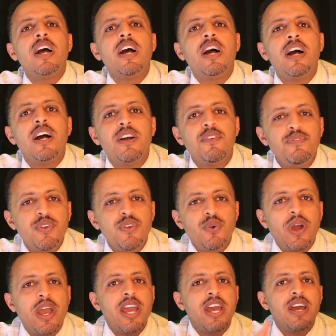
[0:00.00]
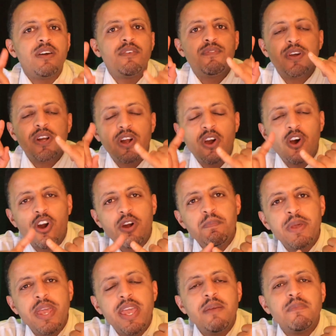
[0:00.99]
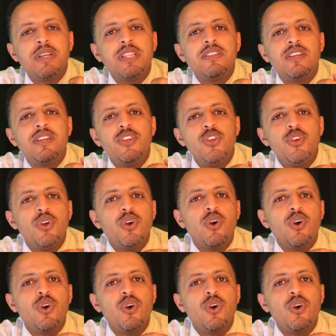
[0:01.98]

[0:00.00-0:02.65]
If you have a car payment and you